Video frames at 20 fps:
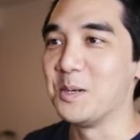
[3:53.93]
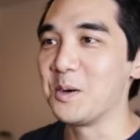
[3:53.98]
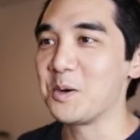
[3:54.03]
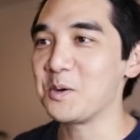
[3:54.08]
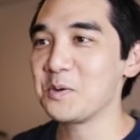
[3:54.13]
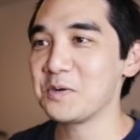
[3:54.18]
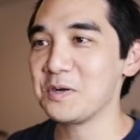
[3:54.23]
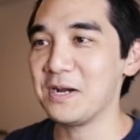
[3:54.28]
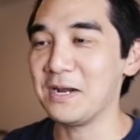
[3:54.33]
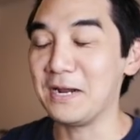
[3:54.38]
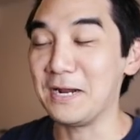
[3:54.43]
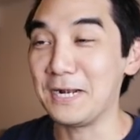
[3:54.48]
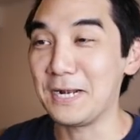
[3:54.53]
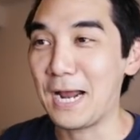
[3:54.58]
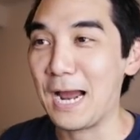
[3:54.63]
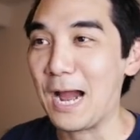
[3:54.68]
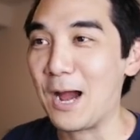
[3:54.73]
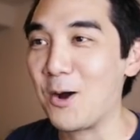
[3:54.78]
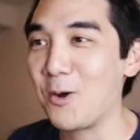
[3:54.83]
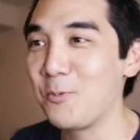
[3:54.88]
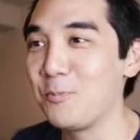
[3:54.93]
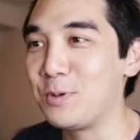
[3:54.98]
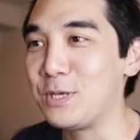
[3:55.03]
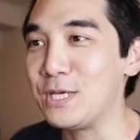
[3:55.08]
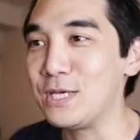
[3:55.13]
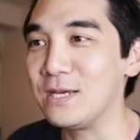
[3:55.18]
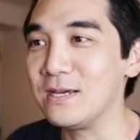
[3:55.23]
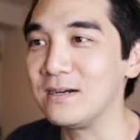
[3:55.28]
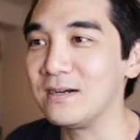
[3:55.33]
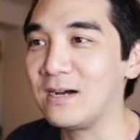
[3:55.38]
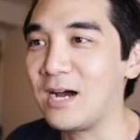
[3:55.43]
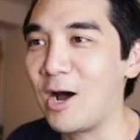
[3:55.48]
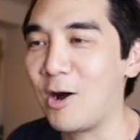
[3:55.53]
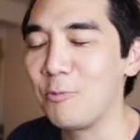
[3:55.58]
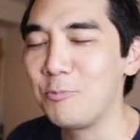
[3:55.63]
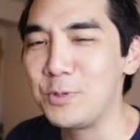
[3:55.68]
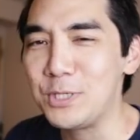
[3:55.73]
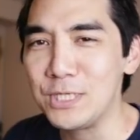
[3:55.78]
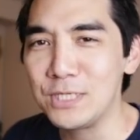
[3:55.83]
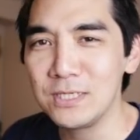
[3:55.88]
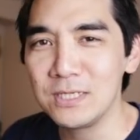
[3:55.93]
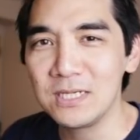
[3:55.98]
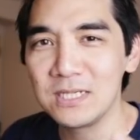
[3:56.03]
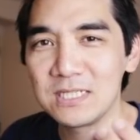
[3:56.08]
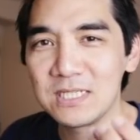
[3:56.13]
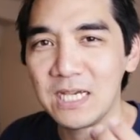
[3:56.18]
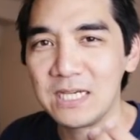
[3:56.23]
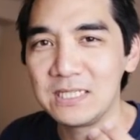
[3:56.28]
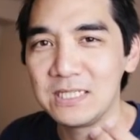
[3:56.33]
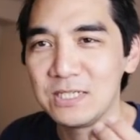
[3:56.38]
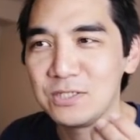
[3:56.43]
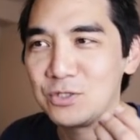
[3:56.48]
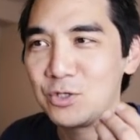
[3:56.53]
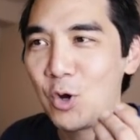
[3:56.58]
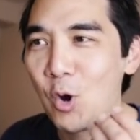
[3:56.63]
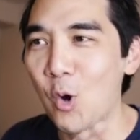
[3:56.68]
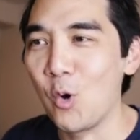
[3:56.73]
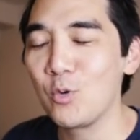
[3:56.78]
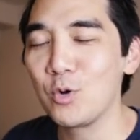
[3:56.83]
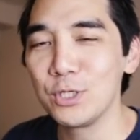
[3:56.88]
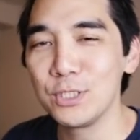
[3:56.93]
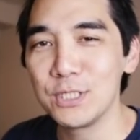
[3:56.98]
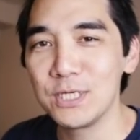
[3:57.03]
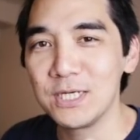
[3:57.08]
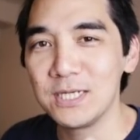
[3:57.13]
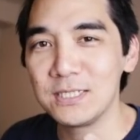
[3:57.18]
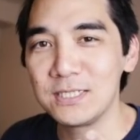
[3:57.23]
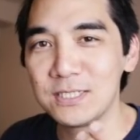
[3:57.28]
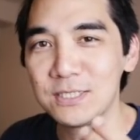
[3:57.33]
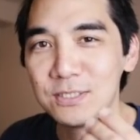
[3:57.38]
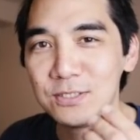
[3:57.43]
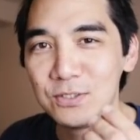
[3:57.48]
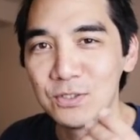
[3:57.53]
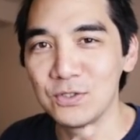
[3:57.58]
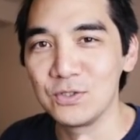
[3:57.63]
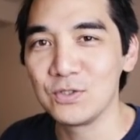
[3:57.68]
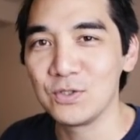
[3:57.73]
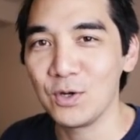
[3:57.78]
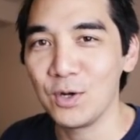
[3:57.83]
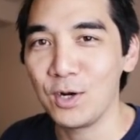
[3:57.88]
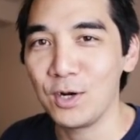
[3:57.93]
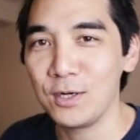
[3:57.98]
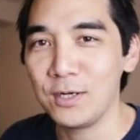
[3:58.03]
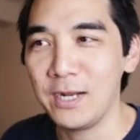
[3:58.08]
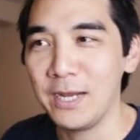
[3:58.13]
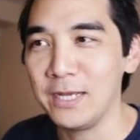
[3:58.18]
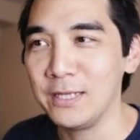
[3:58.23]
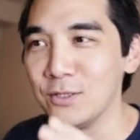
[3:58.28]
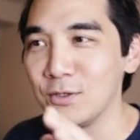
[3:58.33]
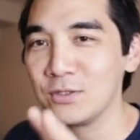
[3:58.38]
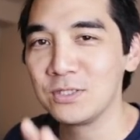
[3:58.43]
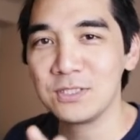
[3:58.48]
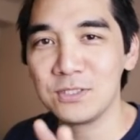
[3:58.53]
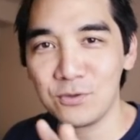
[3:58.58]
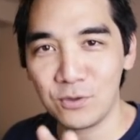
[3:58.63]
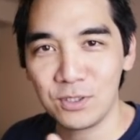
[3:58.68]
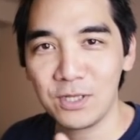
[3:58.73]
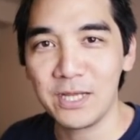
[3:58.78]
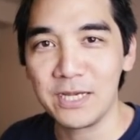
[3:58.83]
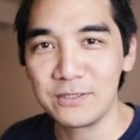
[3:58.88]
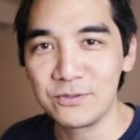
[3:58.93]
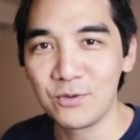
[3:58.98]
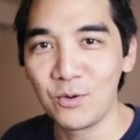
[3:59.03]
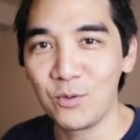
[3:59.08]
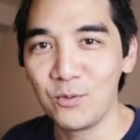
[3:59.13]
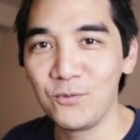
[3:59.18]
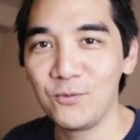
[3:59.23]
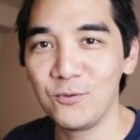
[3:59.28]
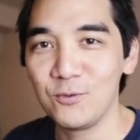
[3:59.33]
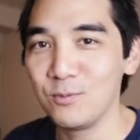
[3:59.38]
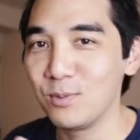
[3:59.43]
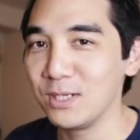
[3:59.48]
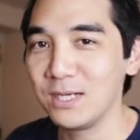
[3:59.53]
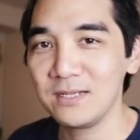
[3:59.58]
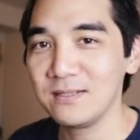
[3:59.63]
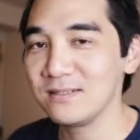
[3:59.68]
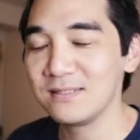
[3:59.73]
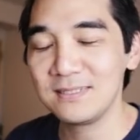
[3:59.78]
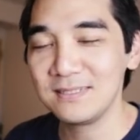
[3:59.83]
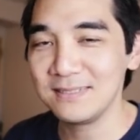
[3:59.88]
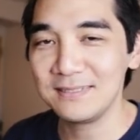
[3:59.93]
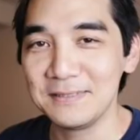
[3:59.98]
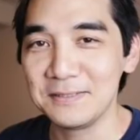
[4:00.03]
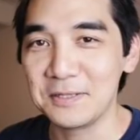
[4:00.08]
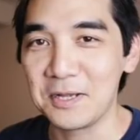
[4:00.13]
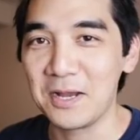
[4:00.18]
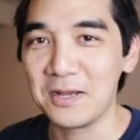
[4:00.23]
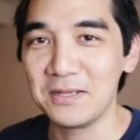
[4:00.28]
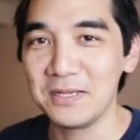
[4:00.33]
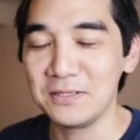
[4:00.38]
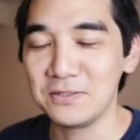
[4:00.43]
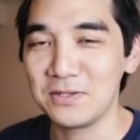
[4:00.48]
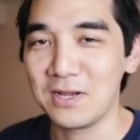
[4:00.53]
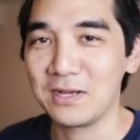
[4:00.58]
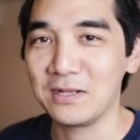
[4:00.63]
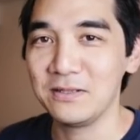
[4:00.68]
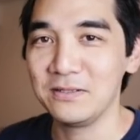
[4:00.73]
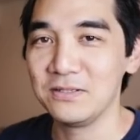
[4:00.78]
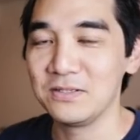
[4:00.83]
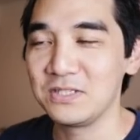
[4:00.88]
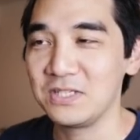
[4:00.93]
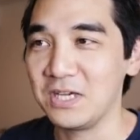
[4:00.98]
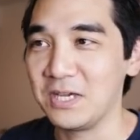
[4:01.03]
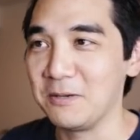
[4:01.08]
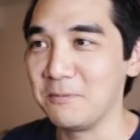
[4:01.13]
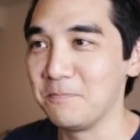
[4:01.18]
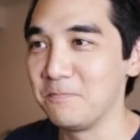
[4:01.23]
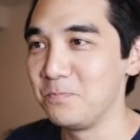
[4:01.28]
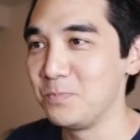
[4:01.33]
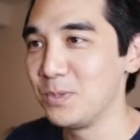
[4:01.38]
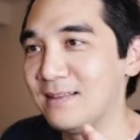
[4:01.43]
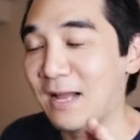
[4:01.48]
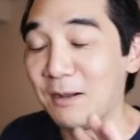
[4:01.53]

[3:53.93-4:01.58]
All right, Haupia. Haupia is like this coconut dessert. It looks sort of like tofu, but it's not exactly the same.